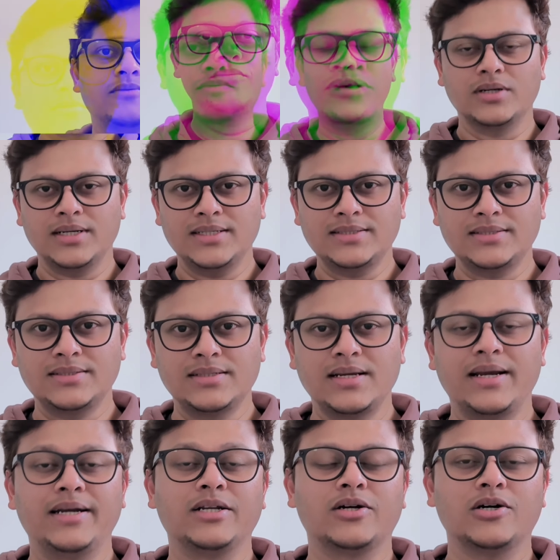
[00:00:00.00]
For us,
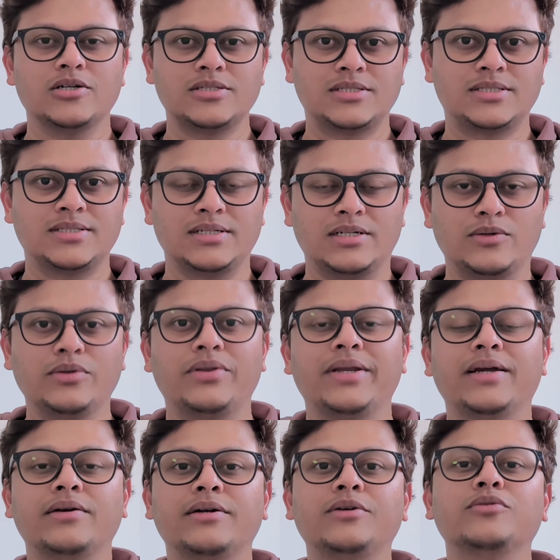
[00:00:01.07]
it costs around
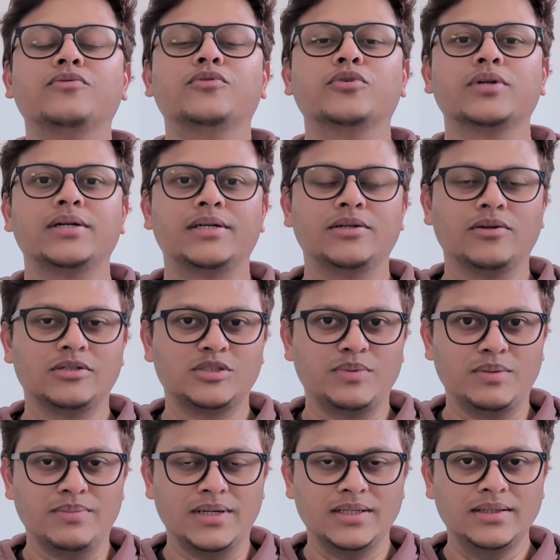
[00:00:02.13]
$300 to $400 per
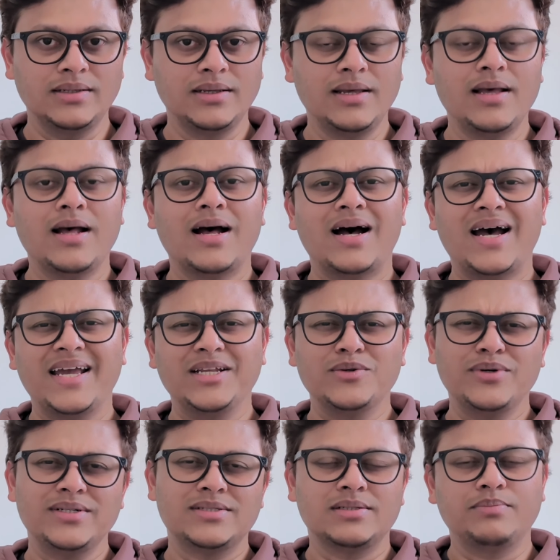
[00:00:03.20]
month. I know
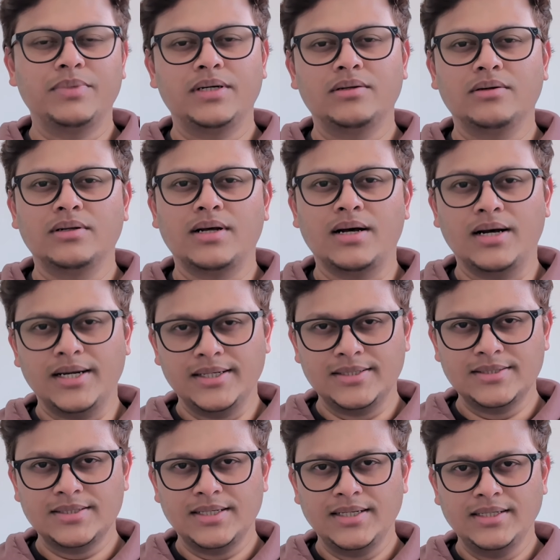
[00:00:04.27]
it's a bit on a higher
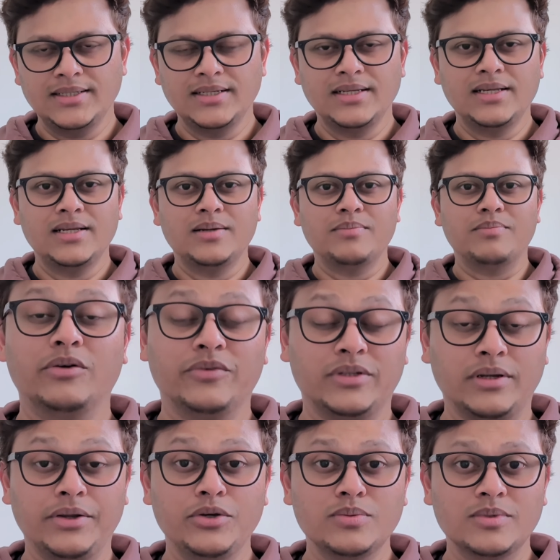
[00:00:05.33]
side, but with
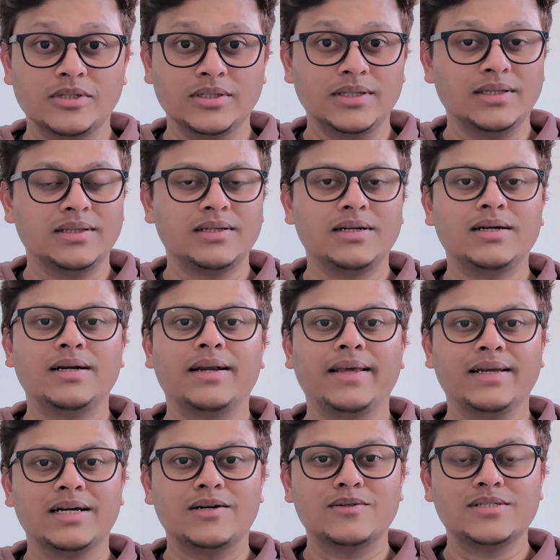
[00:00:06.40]
a newborn,
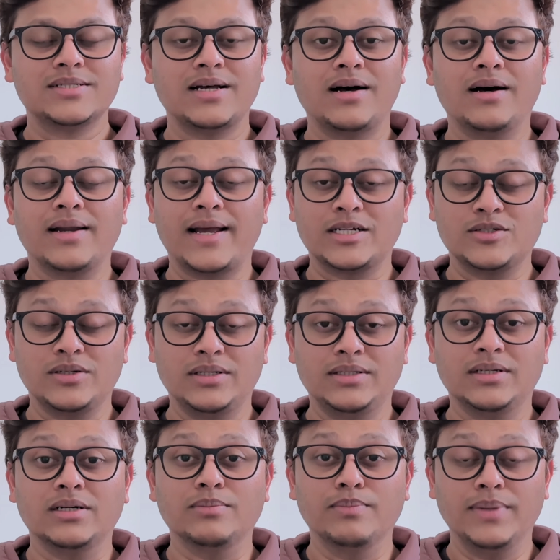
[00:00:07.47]
takeouts are actually
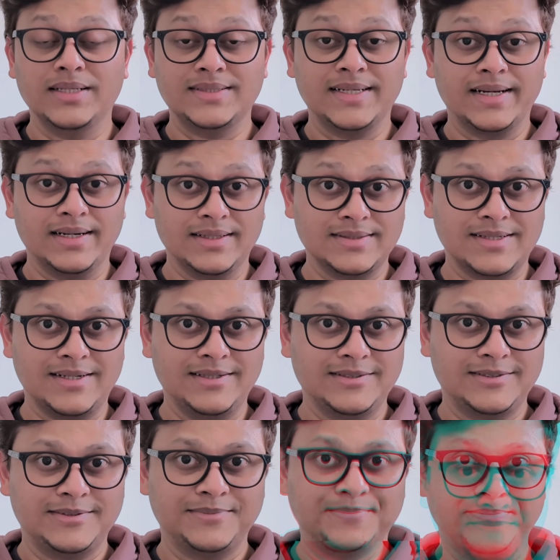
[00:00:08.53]
a blessing in
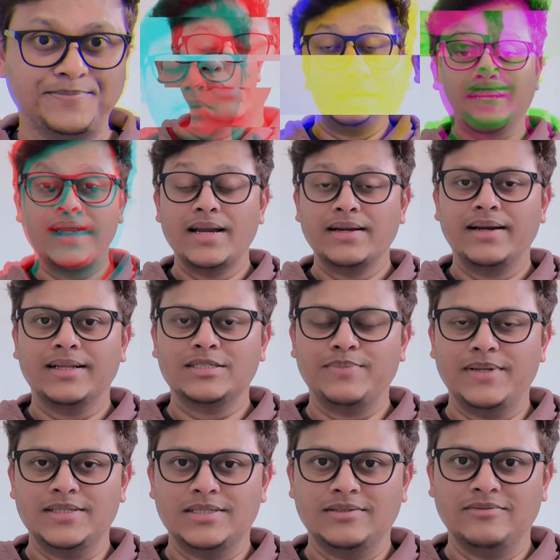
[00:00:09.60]
disguise. But it can get
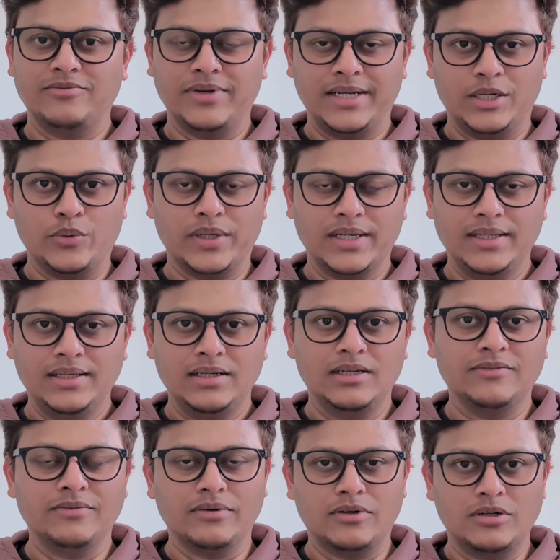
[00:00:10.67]
expensive very quickly
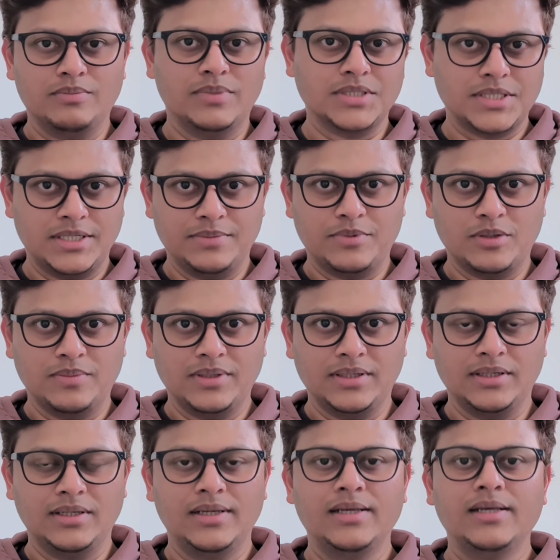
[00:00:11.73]
if not budgeted properly.